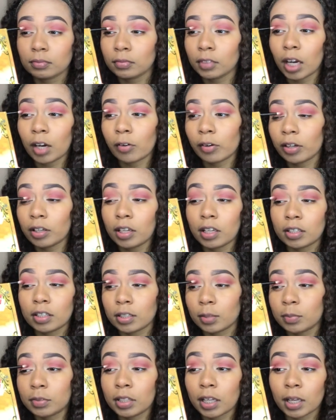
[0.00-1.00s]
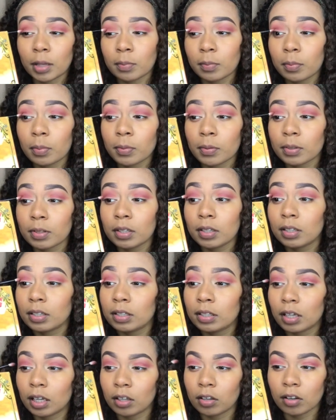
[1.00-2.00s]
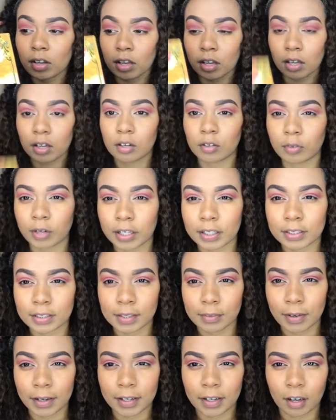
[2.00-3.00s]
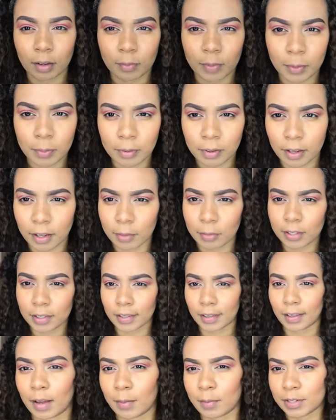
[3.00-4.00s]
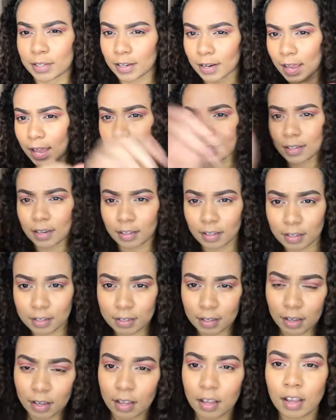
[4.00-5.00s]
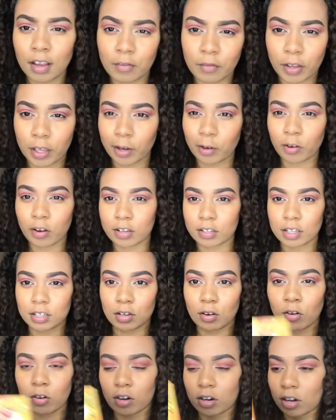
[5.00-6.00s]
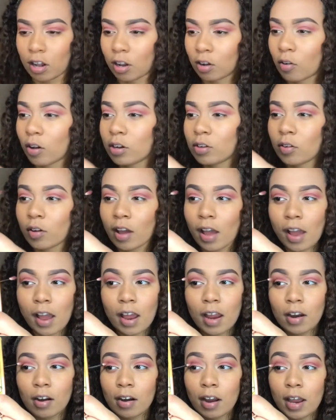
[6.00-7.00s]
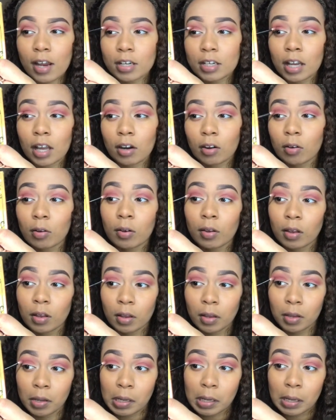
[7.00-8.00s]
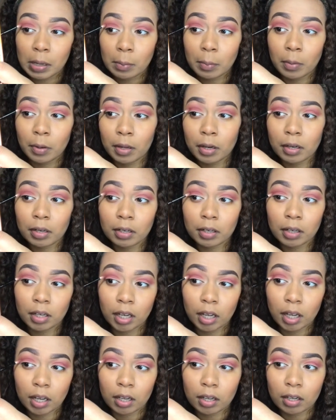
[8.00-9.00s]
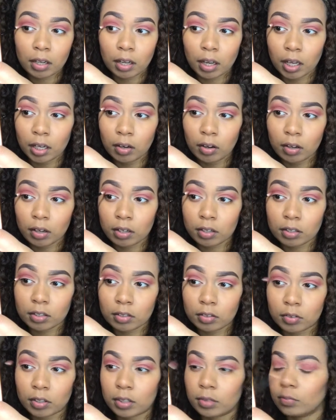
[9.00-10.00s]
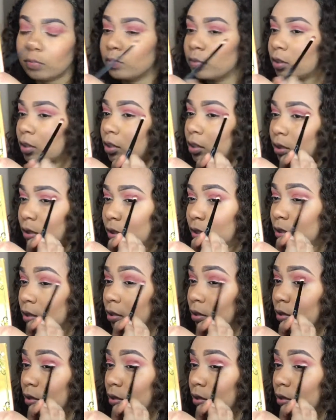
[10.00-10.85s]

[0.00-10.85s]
I really need some tape. I look crazy right now. People are like, what I'm just gonna exit this video because this girl did not know how to do her eyeshadow. But I know how to do it pretty good.